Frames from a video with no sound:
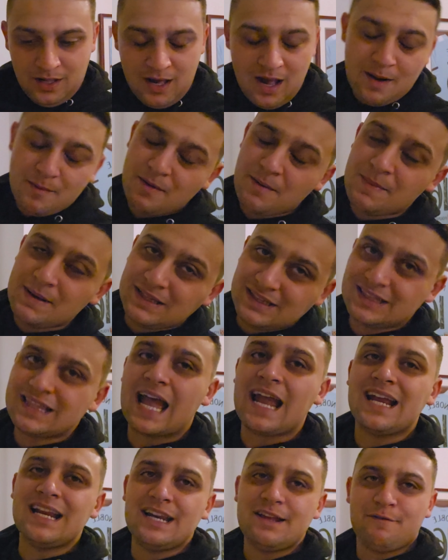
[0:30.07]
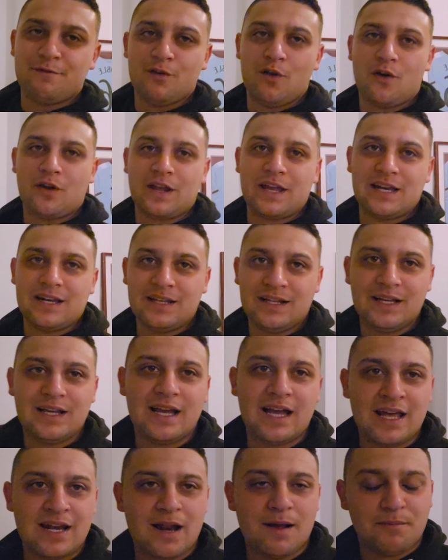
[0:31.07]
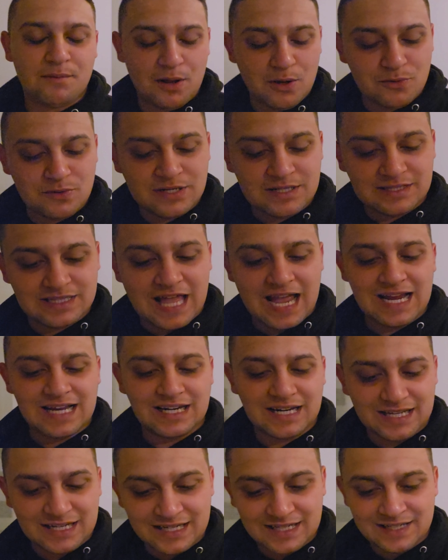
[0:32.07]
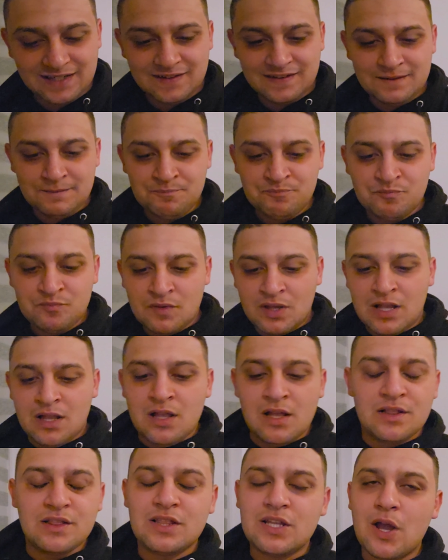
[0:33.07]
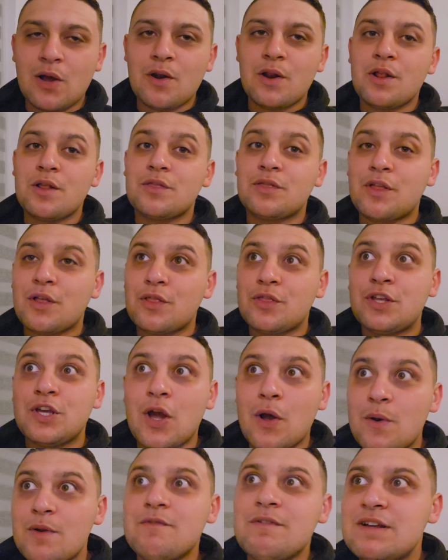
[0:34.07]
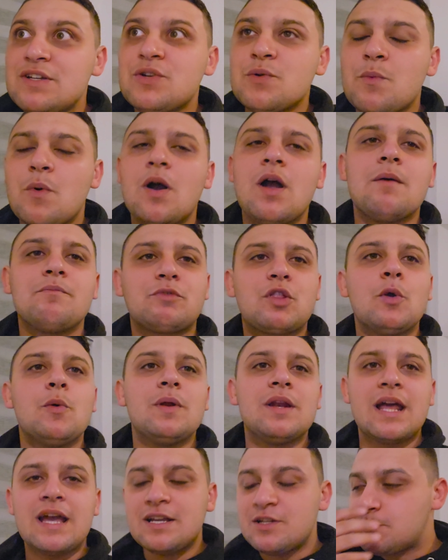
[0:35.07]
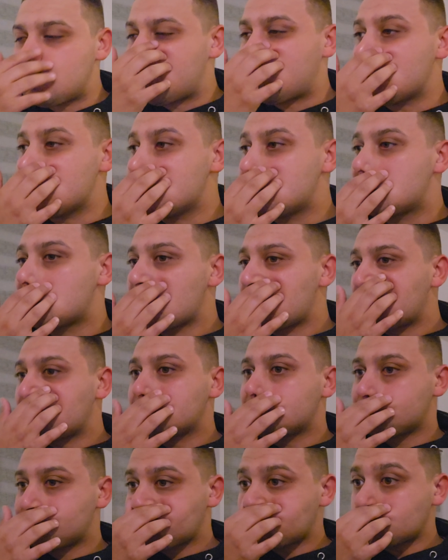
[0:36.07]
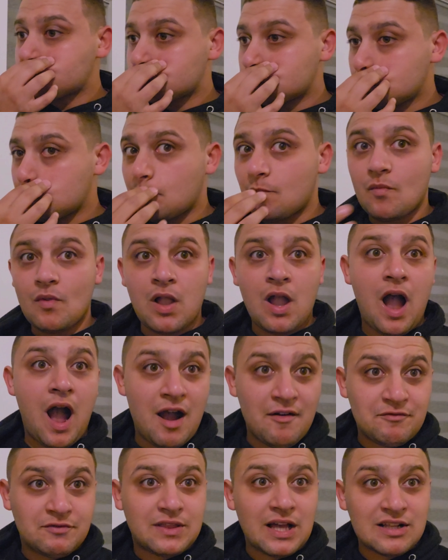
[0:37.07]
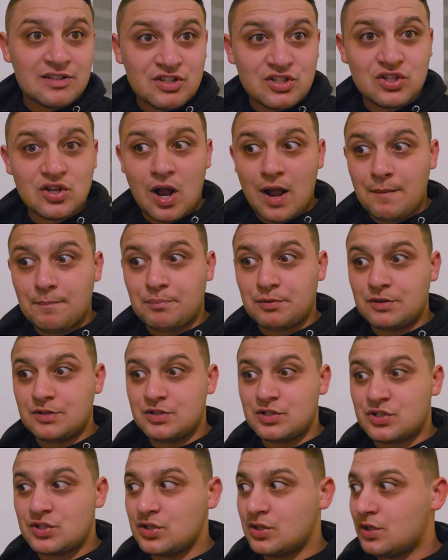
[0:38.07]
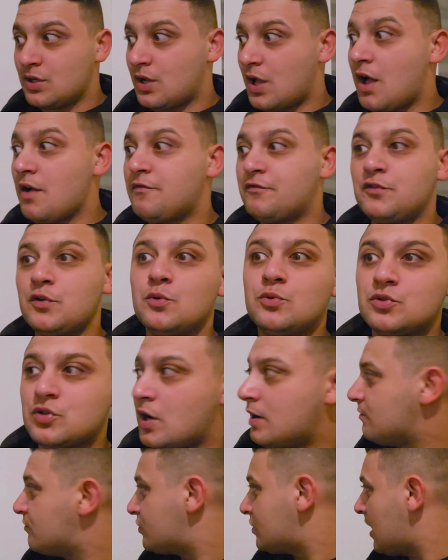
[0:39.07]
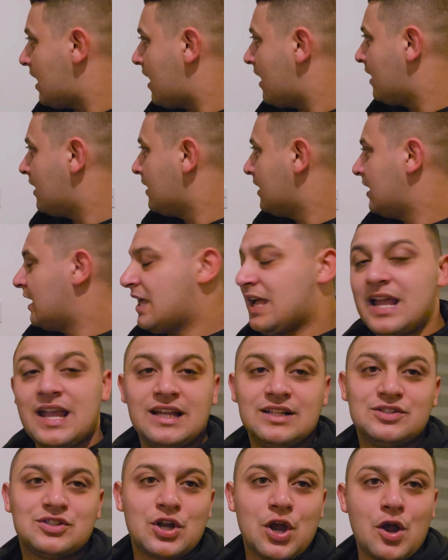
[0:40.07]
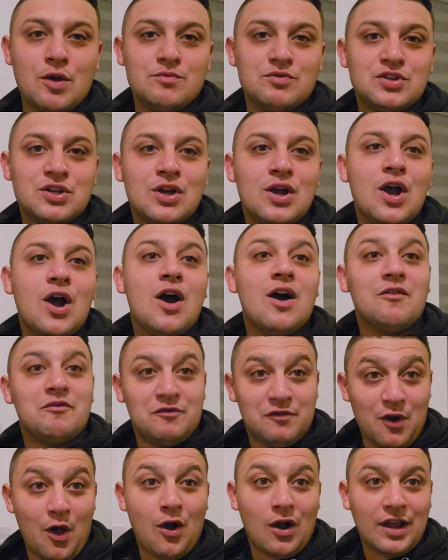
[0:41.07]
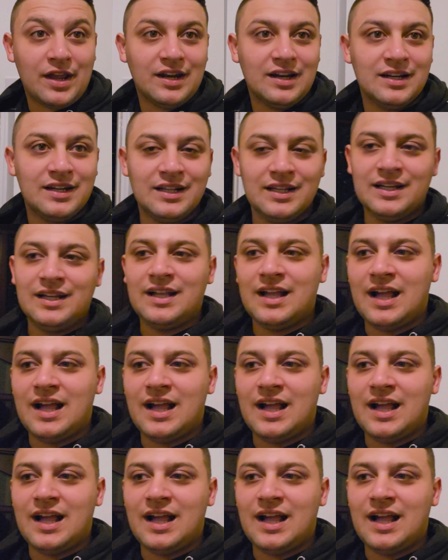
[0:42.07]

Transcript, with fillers: I'm going to be daily vlogging and uploading daily. The only reason why I'm doing that is because I've done Cyprus a few times now in terms of vlogging.